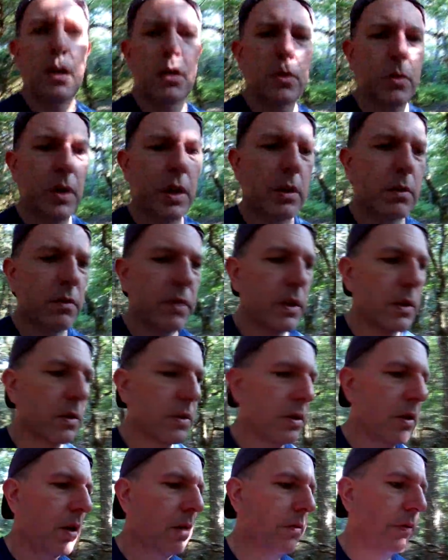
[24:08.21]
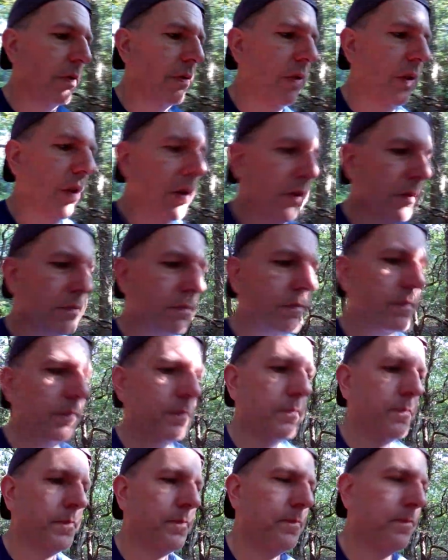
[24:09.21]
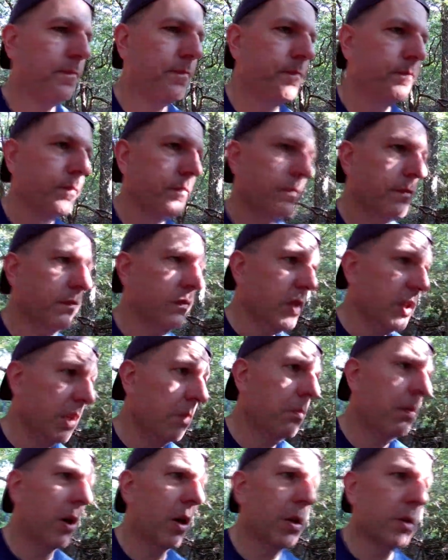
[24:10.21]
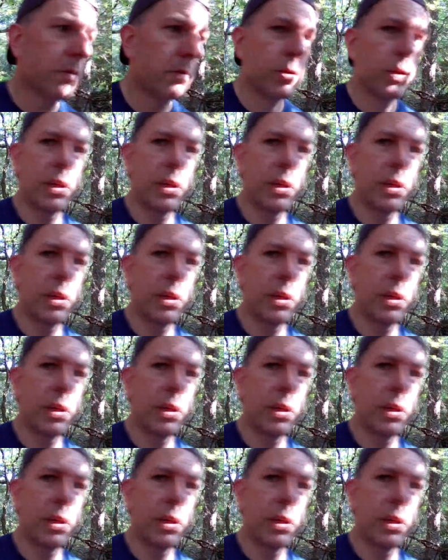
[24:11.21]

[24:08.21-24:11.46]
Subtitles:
trail veers off of the Bartram